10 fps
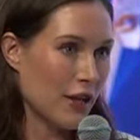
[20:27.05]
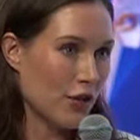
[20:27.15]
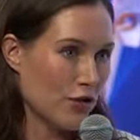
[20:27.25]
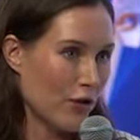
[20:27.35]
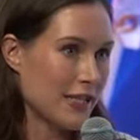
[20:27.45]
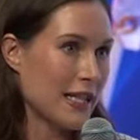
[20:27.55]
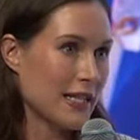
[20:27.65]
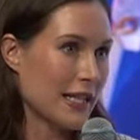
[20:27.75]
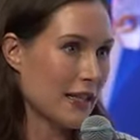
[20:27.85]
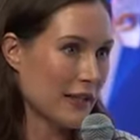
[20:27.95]

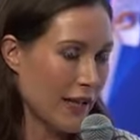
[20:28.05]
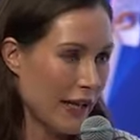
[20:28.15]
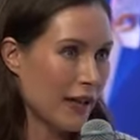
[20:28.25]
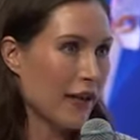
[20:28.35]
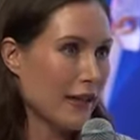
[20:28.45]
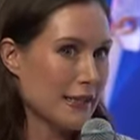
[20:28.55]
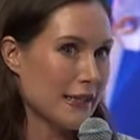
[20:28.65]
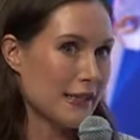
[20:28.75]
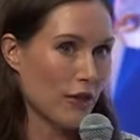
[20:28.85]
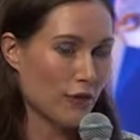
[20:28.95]
strategic
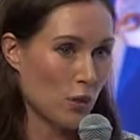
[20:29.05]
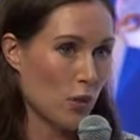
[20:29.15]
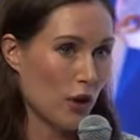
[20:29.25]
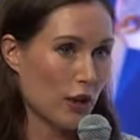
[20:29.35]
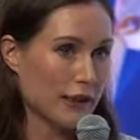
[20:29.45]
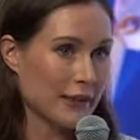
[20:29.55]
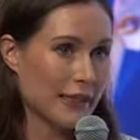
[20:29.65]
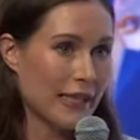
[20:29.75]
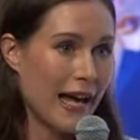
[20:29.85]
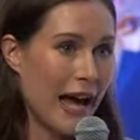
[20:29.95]
analysis of the world
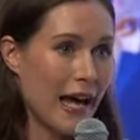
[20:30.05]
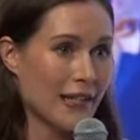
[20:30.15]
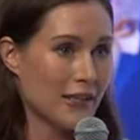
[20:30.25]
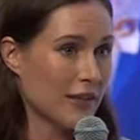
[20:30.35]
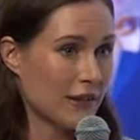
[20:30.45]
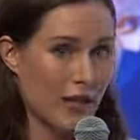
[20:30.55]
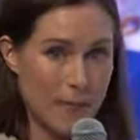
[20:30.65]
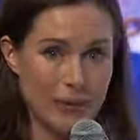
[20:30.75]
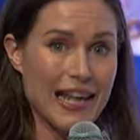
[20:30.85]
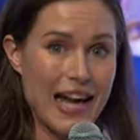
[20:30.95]
and a
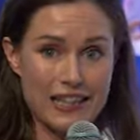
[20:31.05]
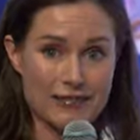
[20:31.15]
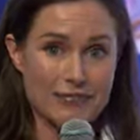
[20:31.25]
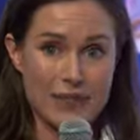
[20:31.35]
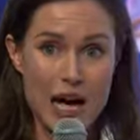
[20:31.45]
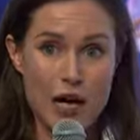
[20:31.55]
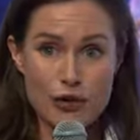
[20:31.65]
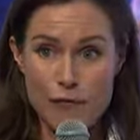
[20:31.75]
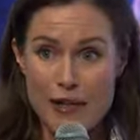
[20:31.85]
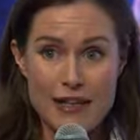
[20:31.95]
plan how
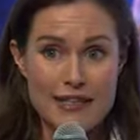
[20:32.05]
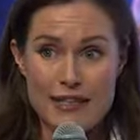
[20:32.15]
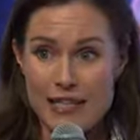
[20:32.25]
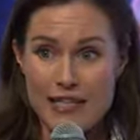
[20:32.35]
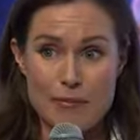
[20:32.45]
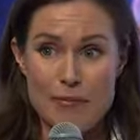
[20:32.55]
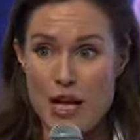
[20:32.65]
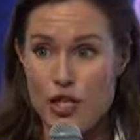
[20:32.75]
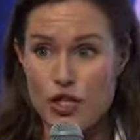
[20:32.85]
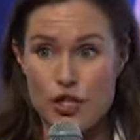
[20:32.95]
to fix these
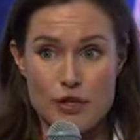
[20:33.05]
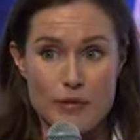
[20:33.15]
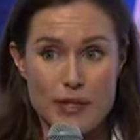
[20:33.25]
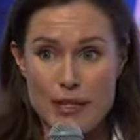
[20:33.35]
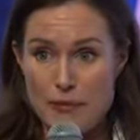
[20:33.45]
major